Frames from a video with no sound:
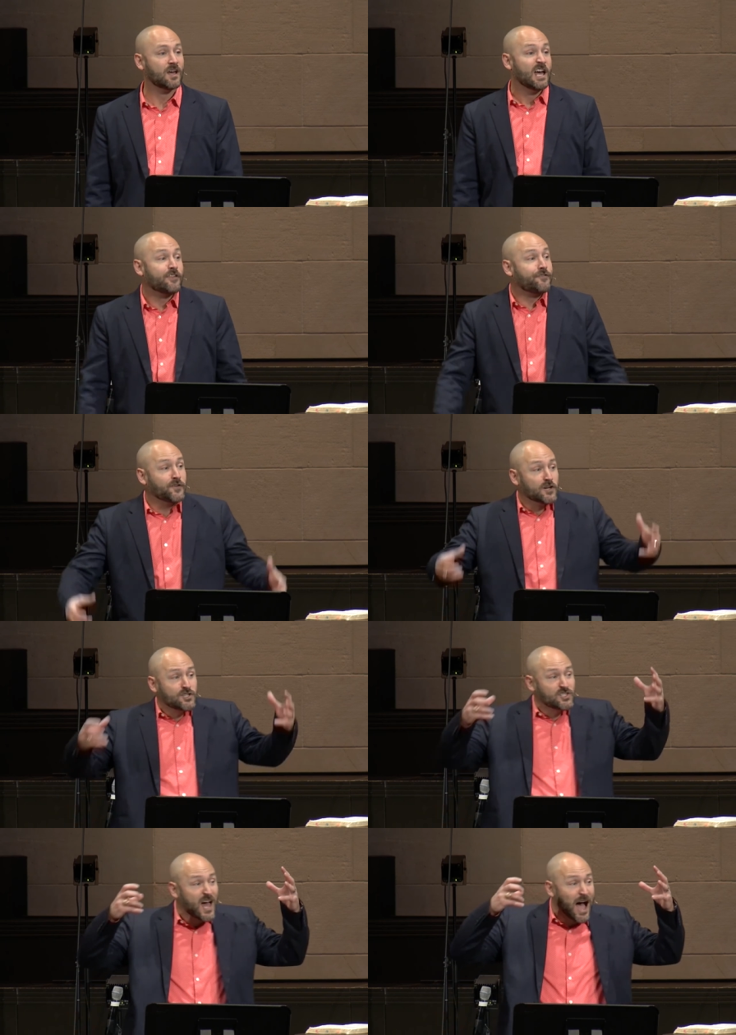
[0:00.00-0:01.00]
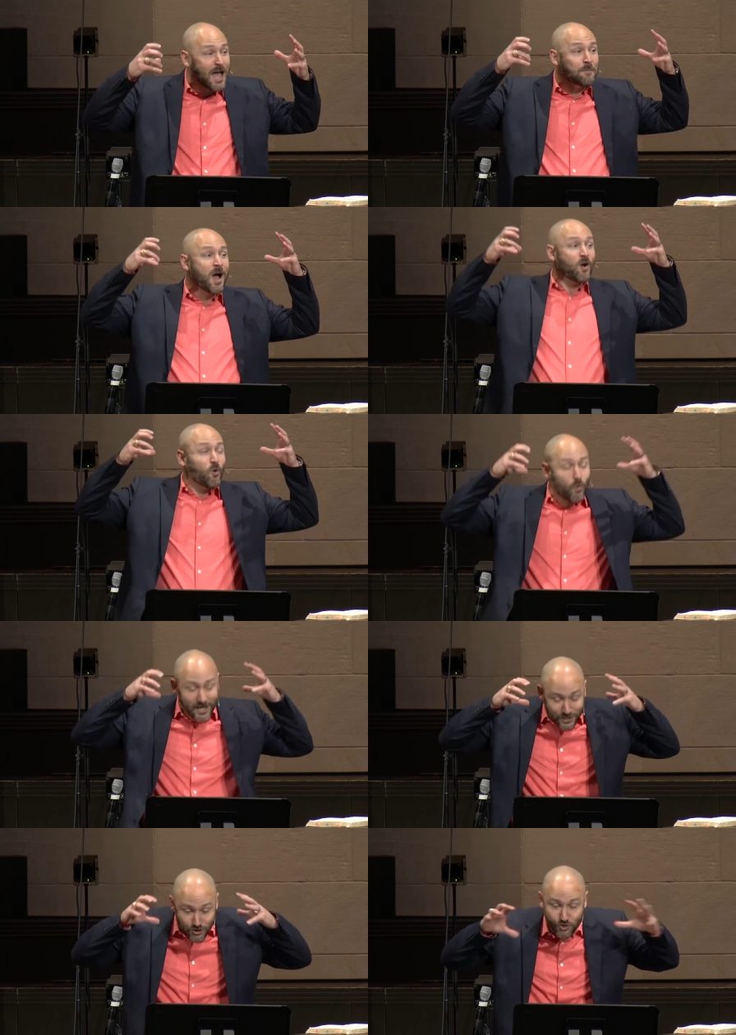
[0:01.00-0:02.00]
The first time
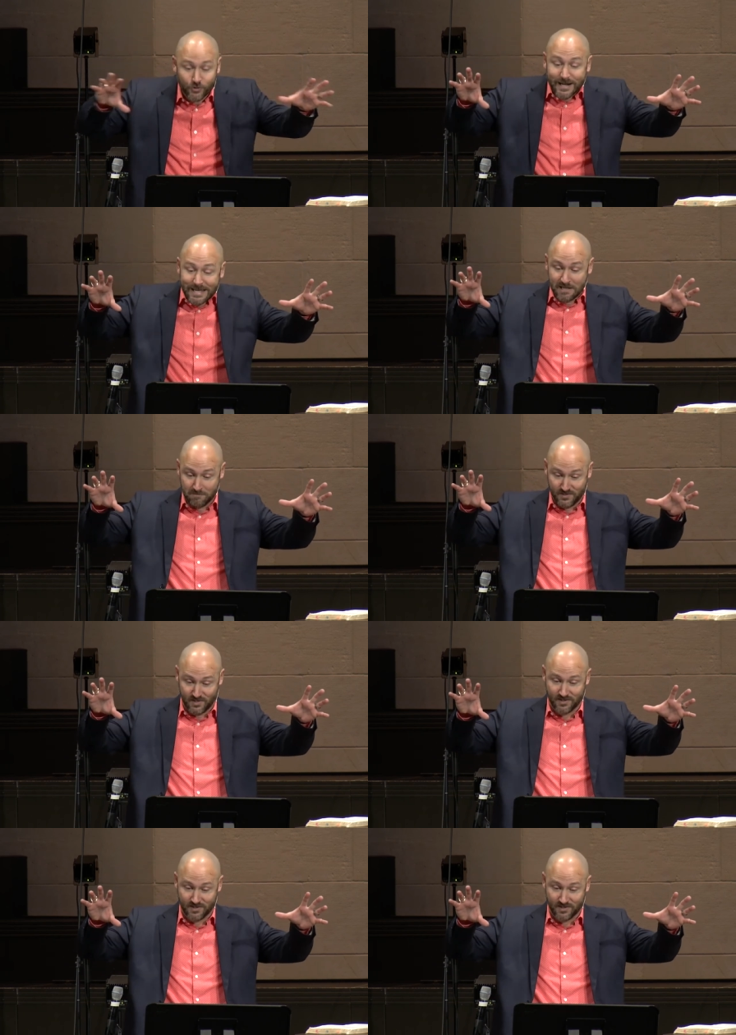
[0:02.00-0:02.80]
we dreamed